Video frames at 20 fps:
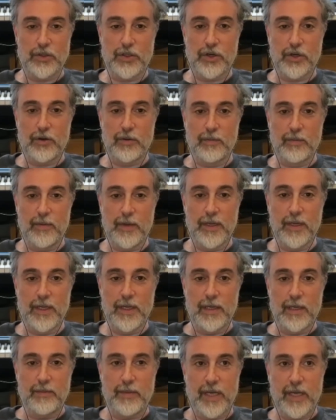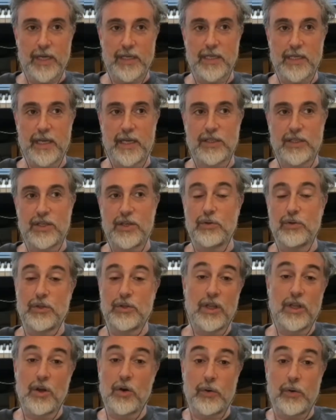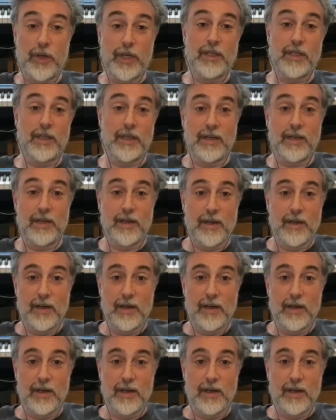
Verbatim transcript: term because it gets used colloquially,